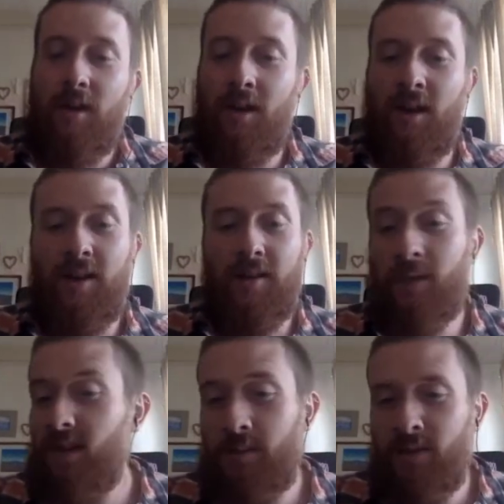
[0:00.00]

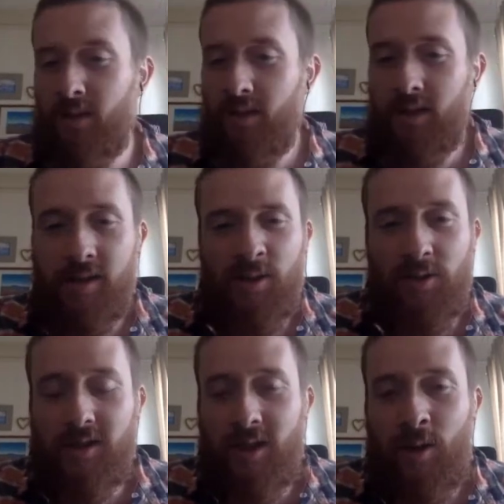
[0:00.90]
Yeah, I mean, I guess the
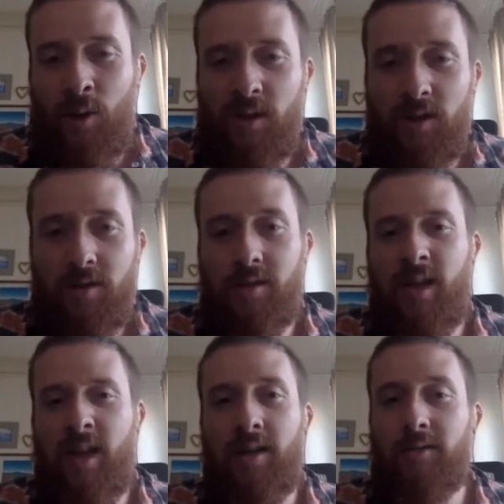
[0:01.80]
only take home message is,
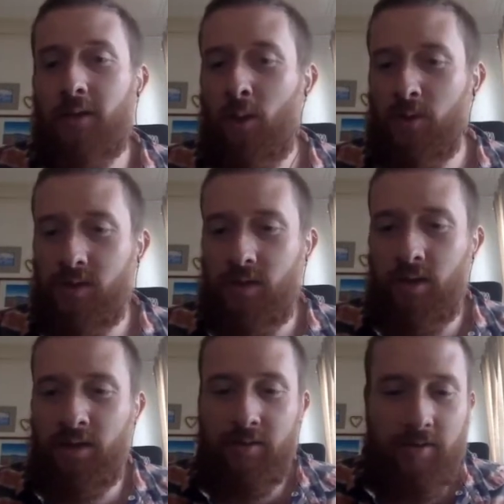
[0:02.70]
hey, go
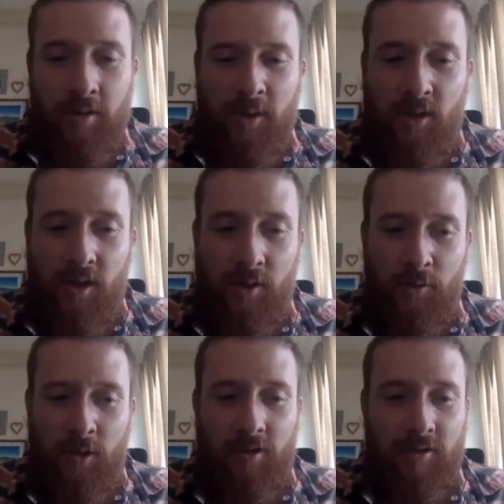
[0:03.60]
install it. Let me know how you
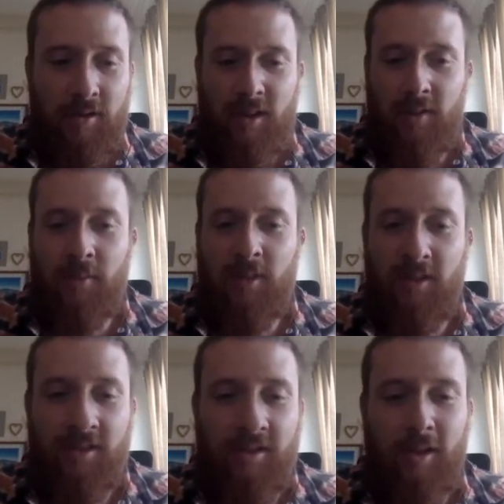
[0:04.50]
feel. Tell
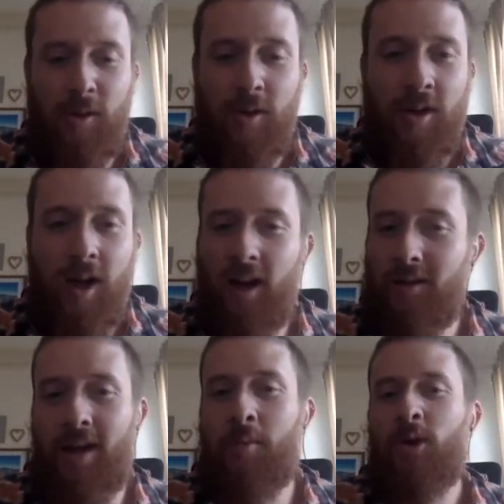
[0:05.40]
me, I'm